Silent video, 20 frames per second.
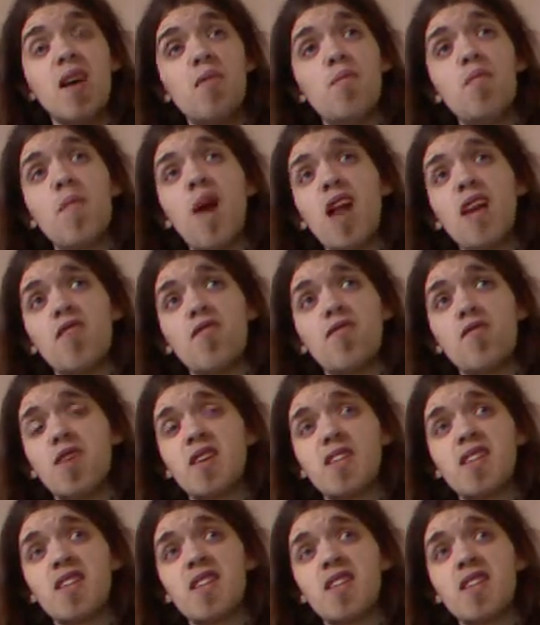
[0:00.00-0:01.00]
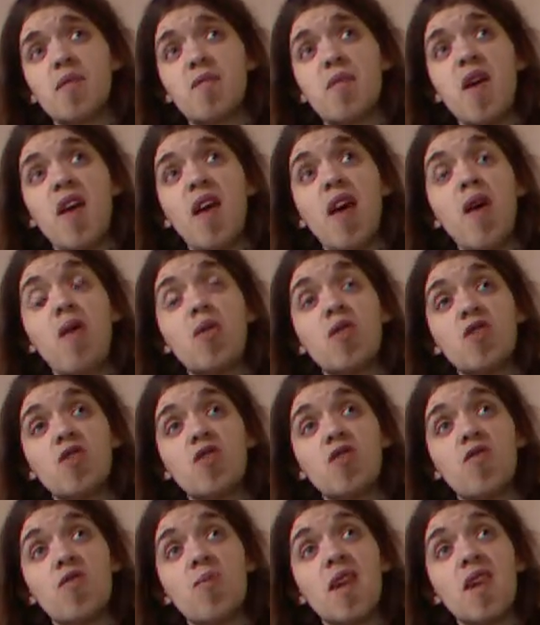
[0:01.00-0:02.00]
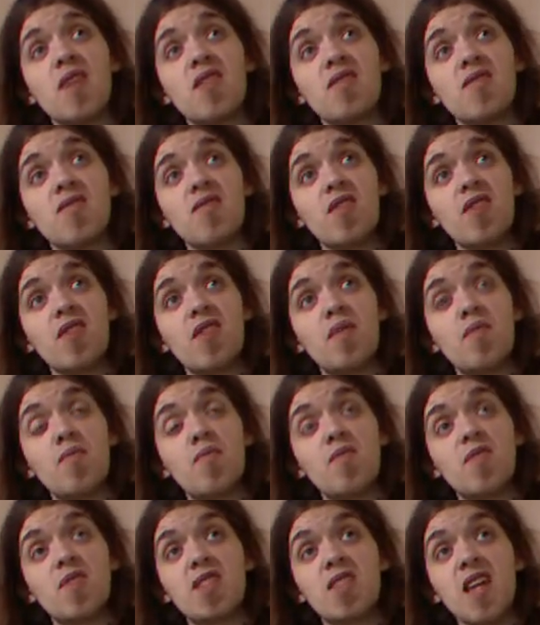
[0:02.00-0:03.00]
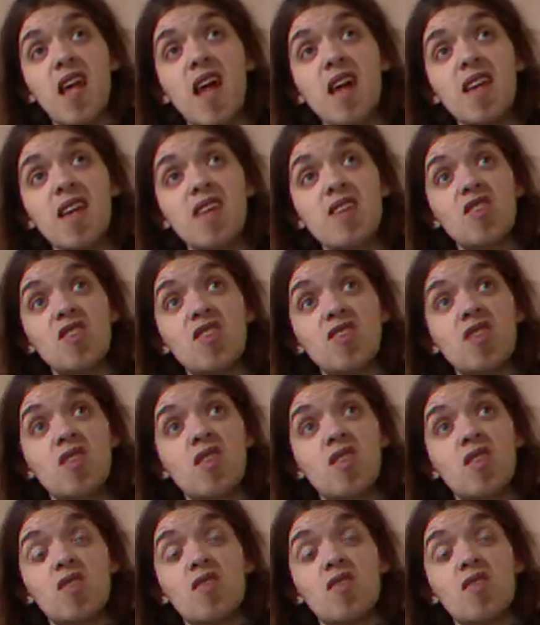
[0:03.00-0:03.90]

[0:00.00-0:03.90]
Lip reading: many of which disappear once you've beaten the stage,